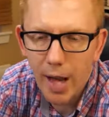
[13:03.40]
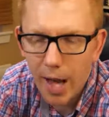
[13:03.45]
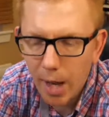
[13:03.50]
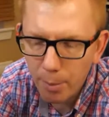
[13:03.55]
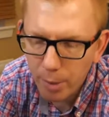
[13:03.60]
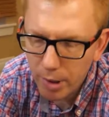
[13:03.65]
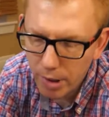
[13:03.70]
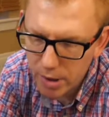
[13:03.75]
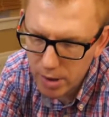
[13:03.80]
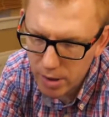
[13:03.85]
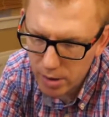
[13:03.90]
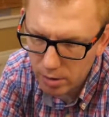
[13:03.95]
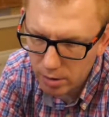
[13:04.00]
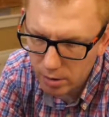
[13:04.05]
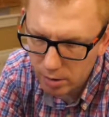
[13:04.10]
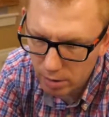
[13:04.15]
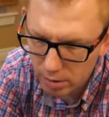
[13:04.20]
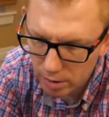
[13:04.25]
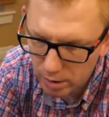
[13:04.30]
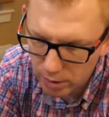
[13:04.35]
happy
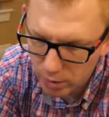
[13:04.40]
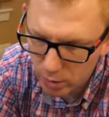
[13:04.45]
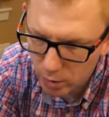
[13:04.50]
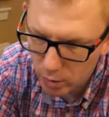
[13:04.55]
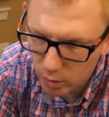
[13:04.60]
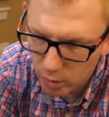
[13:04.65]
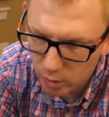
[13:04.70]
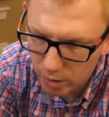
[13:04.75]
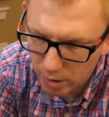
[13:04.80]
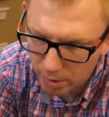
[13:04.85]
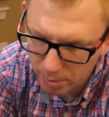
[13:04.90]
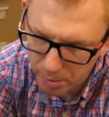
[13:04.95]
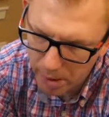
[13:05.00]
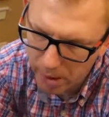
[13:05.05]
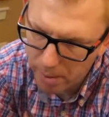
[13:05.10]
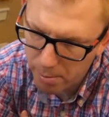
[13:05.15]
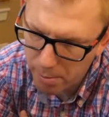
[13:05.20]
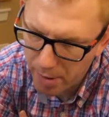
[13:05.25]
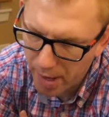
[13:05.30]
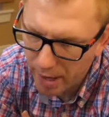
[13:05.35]
to do a
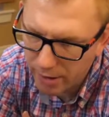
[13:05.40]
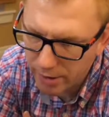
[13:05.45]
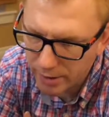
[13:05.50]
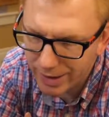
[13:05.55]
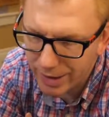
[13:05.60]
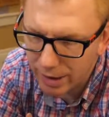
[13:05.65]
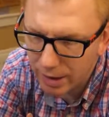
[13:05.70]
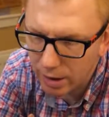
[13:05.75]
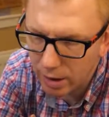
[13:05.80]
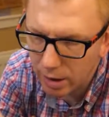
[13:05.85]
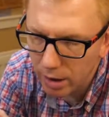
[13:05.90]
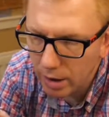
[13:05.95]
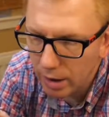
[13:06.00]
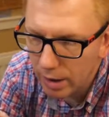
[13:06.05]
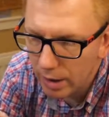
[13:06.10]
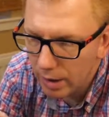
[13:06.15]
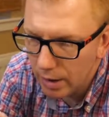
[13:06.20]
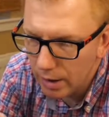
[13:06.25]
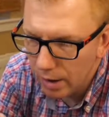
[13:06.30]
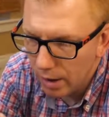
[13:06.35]
bit better deal,
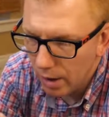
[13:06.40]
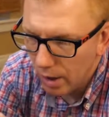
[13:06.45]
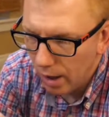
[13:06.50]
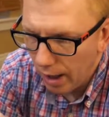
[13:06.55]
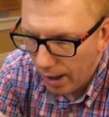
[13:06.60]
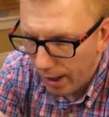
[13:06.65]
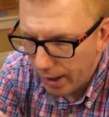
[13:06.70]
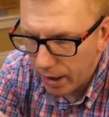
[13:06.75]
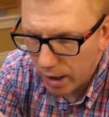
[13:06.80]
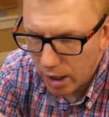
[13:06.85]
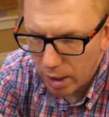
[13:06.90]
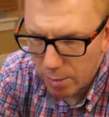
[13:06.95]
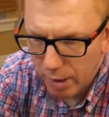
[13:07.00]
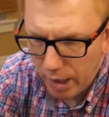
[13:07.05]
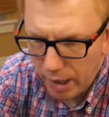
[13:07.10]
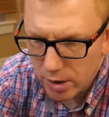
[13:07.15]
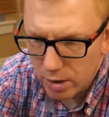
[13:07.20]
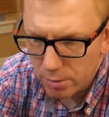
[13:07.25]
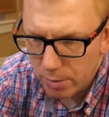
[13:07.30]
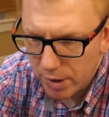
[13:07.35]
and he got
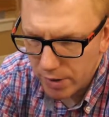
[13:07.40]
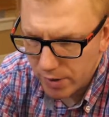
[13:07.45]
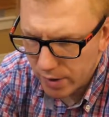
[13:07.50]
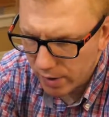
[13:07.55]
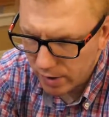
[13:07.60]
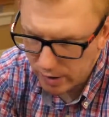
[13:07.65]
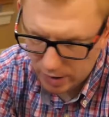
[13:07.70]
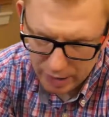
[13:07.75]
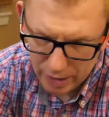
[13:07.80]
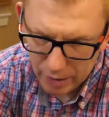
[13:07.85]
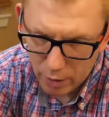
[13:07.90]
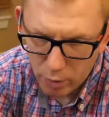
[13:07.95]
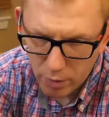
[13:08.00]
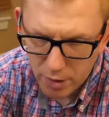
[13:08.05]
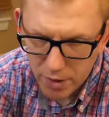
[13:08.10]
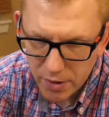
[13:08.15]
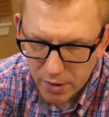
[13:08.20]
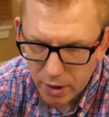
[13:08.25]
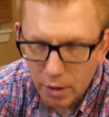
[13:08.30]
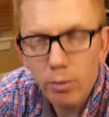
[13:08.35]
back to me and says that
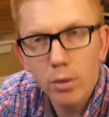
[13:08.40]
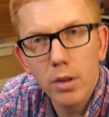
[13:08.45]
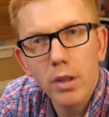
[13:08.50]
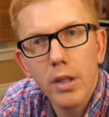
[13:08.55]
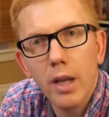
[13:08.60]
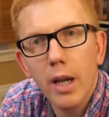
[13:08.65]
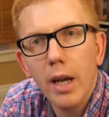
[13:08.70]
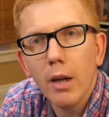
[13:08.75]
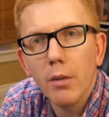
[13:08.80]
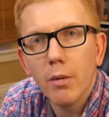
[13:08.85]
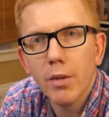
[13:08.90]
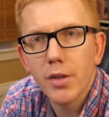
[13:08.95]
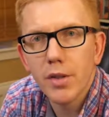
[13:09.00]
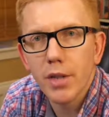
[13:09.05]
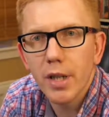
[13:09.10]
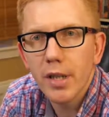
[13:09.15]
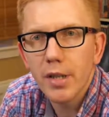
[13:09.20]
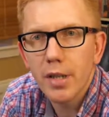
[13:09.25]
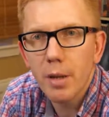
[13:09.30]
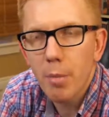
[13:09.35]
lowest he would take was
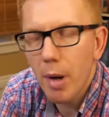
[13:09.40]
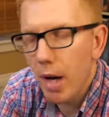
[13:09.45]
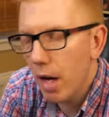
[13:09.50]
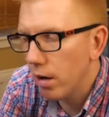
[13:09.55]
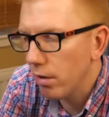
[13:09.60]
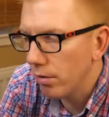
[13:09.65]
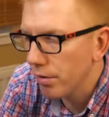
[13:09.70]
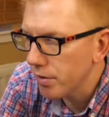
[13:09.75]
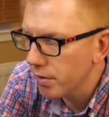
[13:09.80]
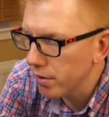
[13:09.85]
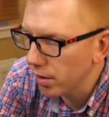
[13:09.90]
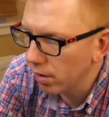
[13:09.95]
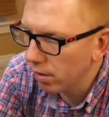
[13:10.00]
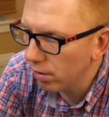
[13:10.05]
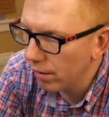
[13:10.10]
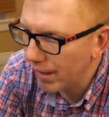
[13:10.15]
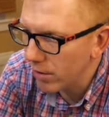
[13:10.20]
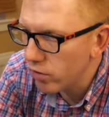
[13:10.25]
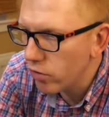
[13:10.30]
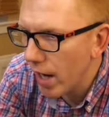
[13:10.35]
£60.
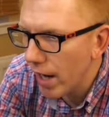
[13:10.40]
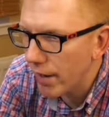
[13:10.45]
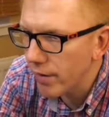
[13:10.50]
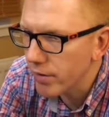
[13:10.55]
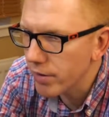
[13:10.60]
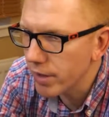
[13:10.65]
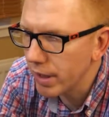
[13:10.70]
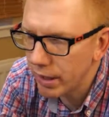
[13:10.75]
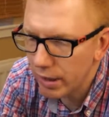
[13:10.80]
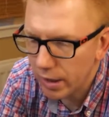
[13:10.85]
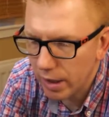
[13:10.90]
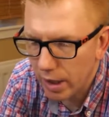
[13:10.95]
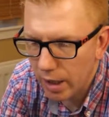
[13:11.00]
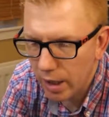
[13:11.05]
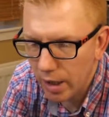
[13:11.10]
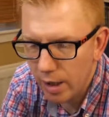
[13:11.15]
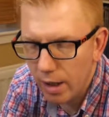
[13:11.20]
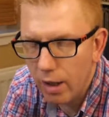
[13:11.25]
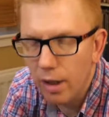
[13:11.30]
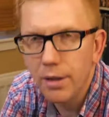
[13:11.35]
So I chanced it
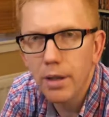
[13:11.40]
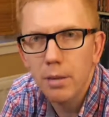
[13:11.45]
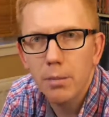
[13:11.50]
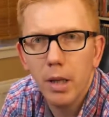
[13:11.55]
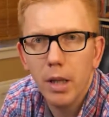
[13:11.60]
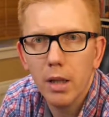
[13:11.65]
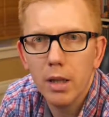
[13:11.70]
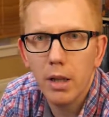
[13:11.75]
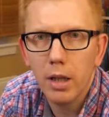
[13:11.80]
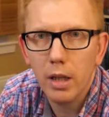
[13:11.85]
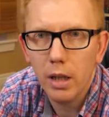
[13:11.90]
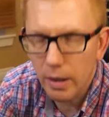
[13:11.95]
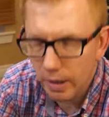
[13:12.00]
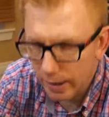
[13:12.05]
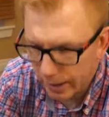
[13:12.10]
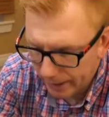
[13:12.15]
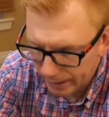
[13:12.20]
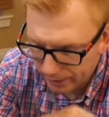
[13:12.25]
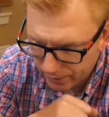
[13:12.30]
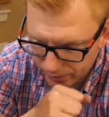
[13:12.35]
and ultimately
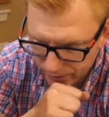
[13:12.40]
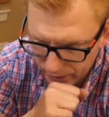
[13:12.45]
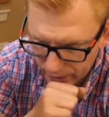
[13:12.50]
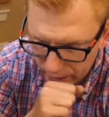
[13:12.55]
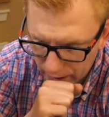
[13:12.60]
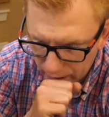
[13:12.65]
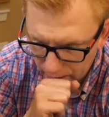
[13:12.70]
sent